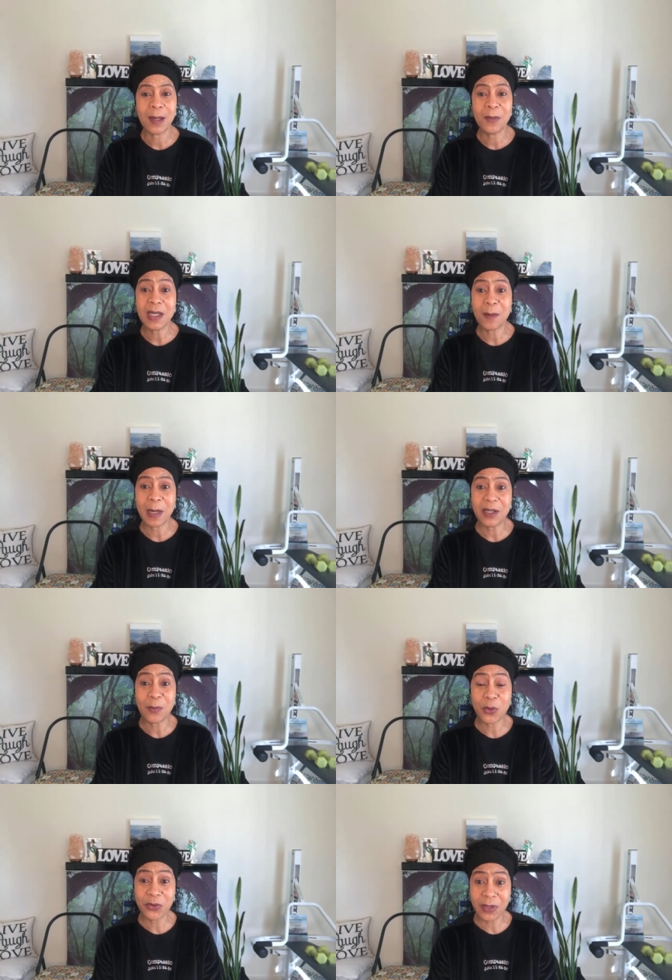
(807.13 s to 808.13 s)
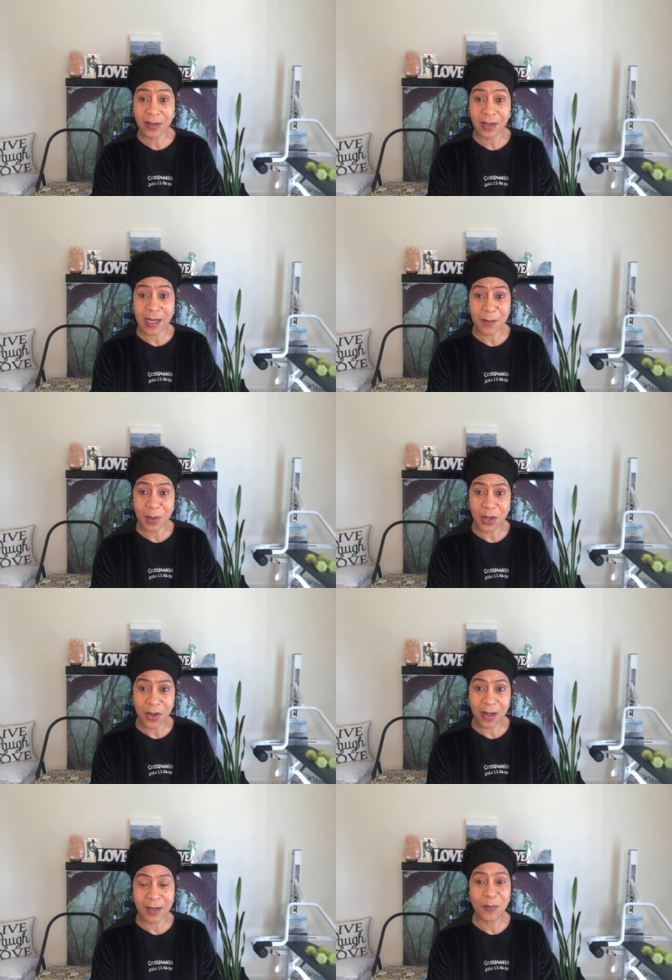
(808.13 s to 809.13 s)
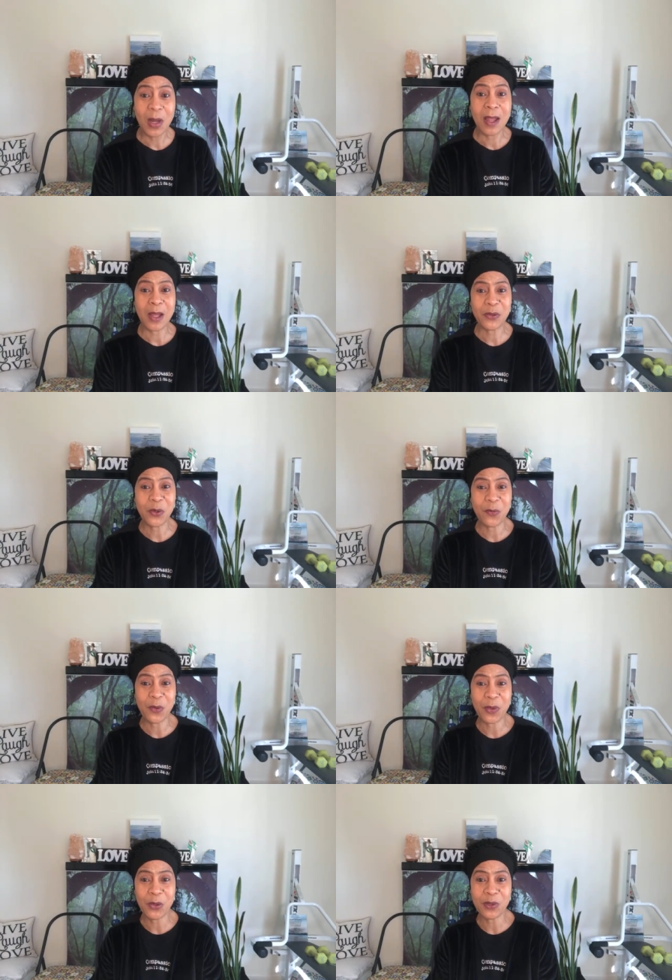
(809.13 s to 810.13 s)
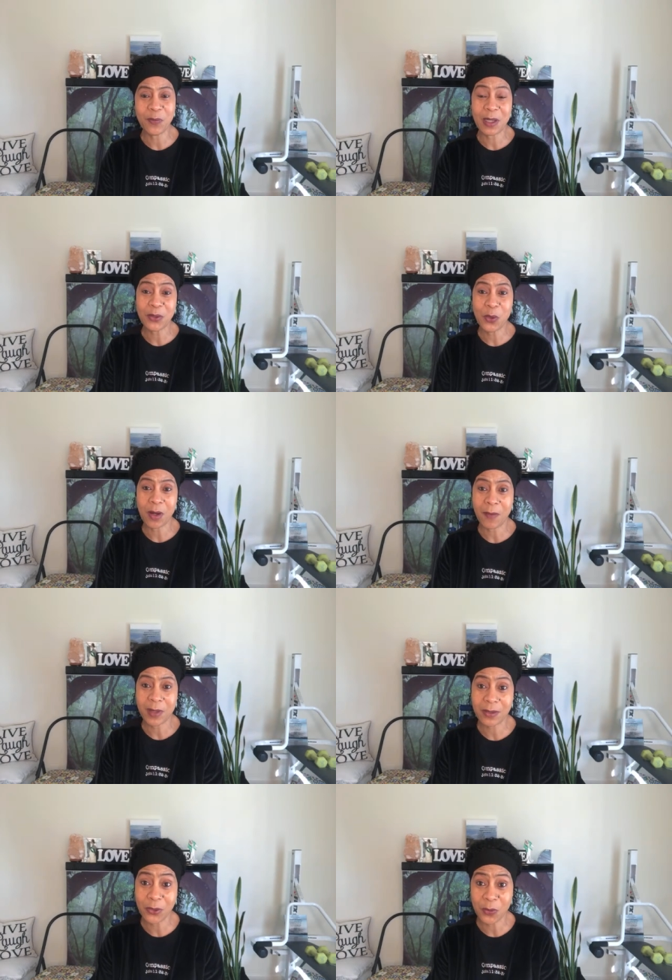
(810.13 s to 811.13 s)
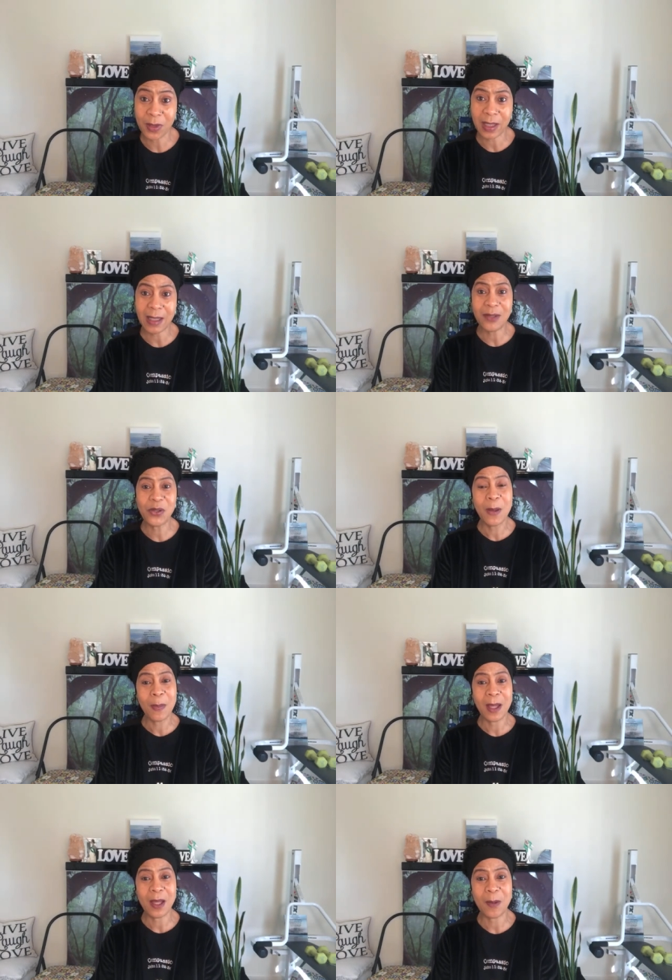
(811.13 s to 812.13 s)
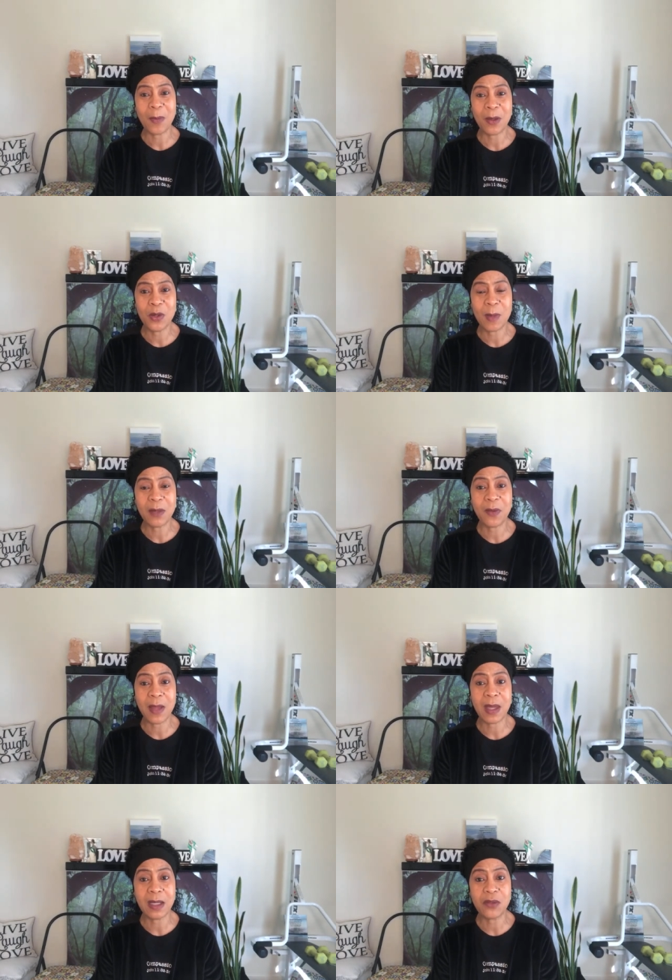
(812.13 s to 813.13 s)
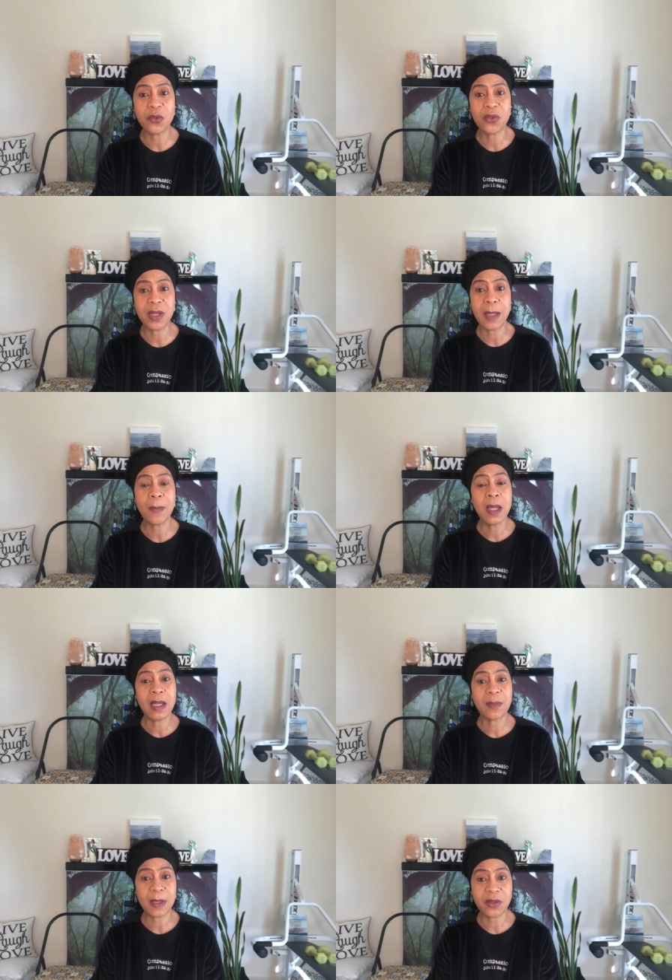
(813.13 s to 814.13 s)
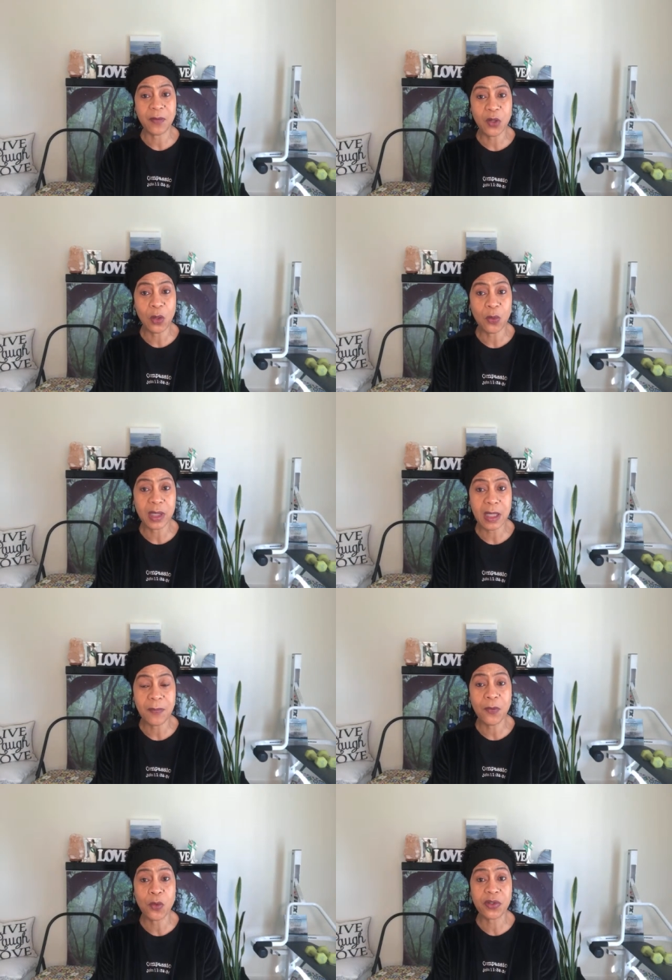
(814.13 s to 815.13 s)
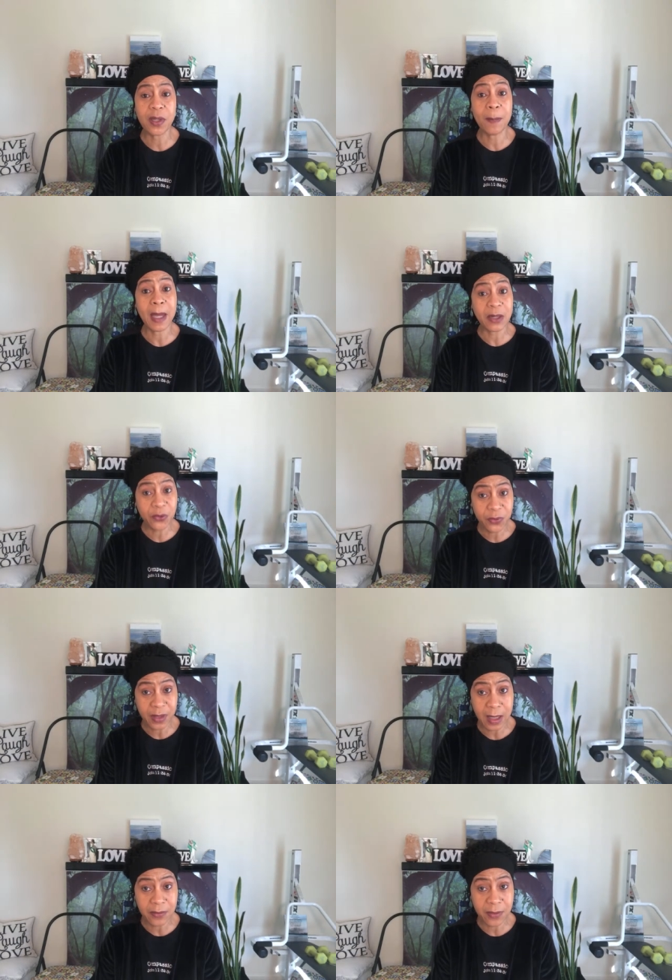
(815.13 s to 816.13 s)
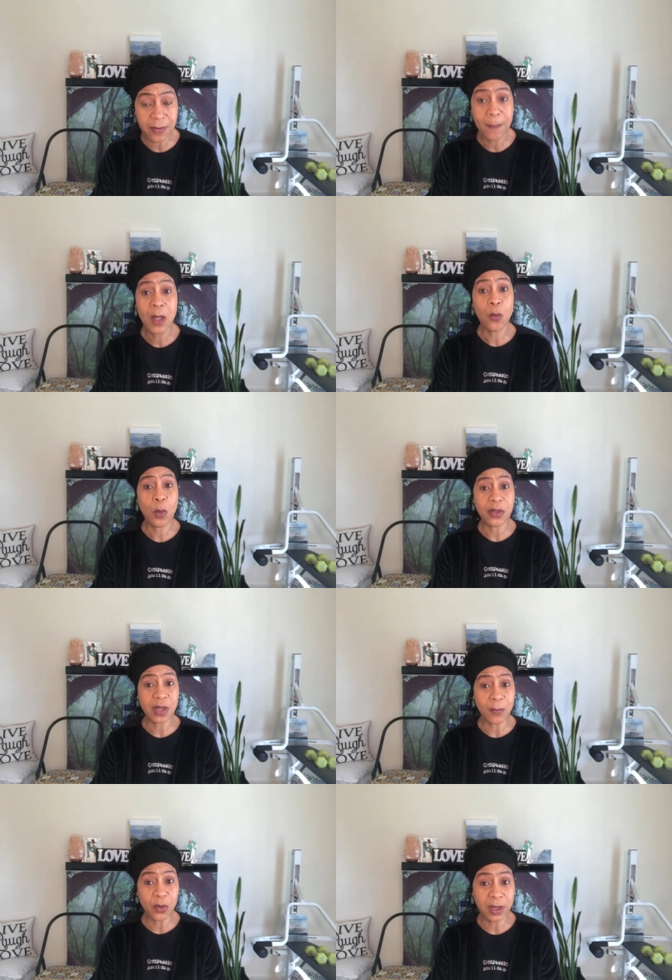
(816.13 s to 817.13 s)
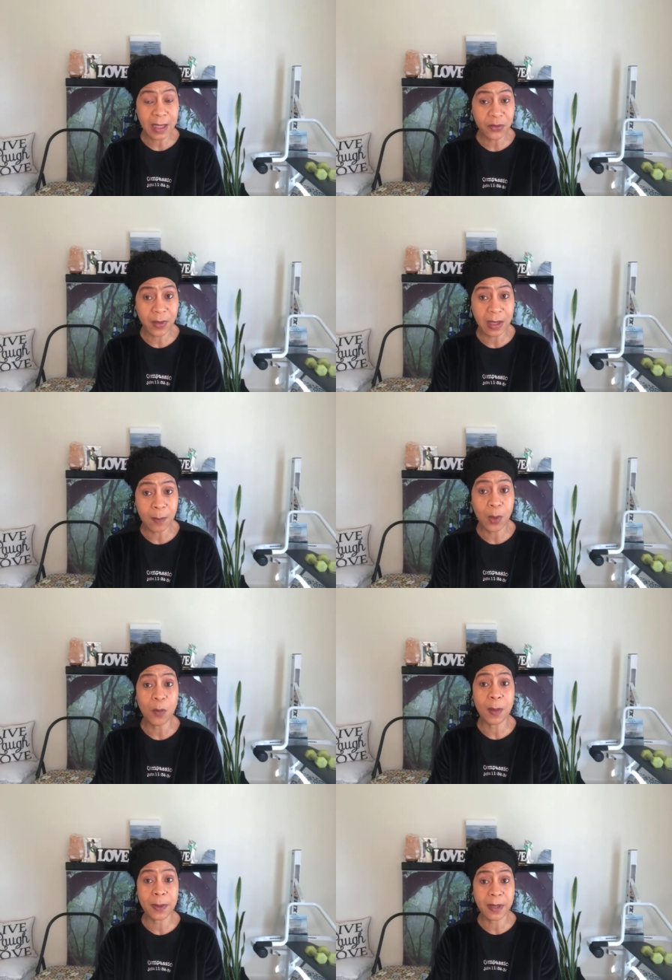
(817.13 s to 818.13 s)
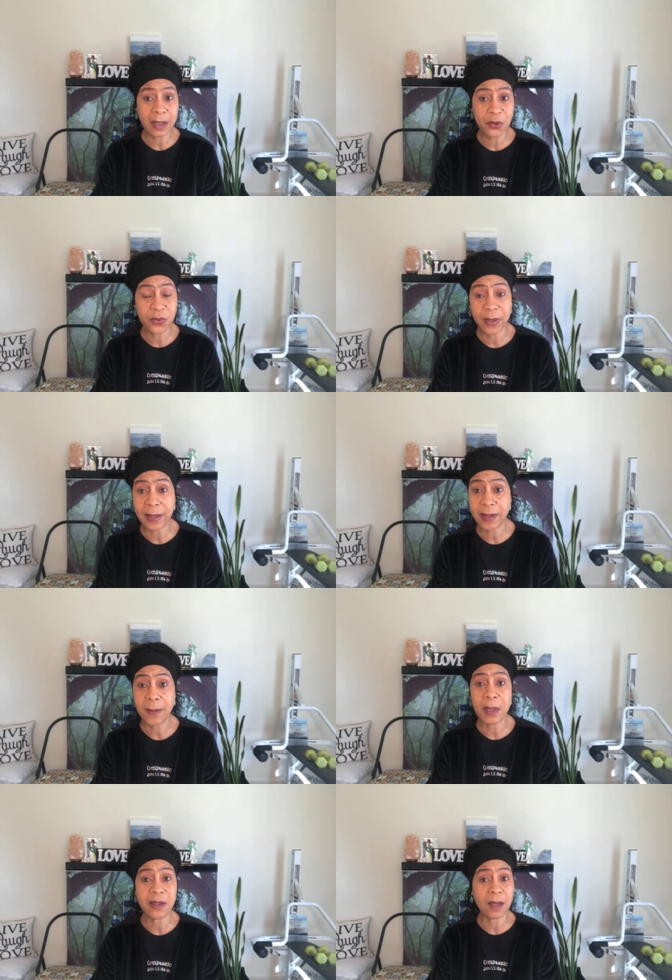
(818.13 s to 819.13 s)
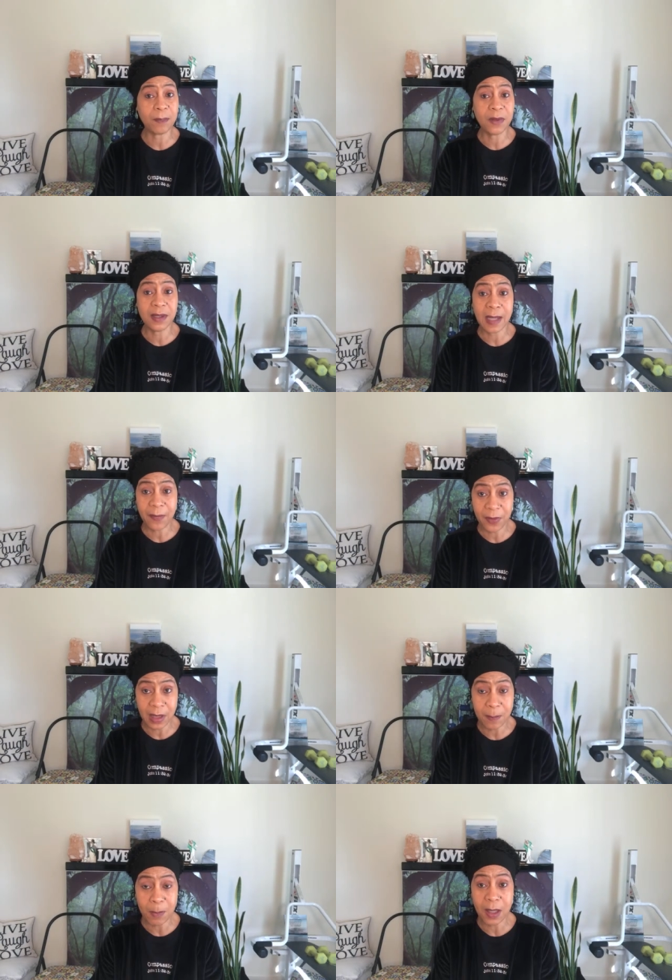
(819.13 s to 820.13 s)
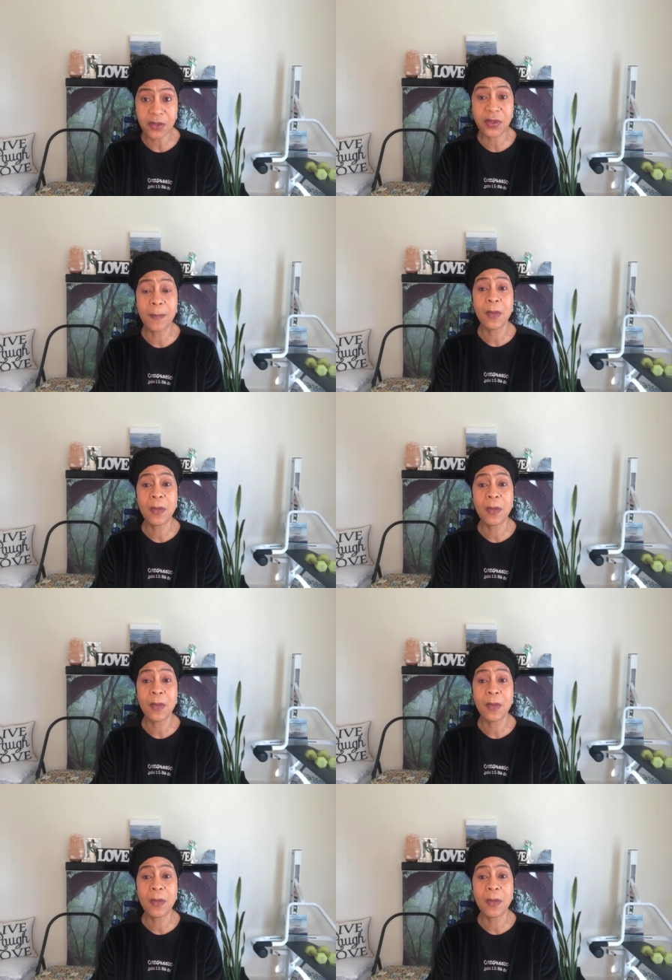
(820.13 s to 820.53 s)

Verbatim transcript: Nina Bazemore 60 and Beyond. So for those of us who are of a certain age, you might find that interesting, especially if you're looking for some exercises, which I'm going to get to that in a moment, but exercising is a definite must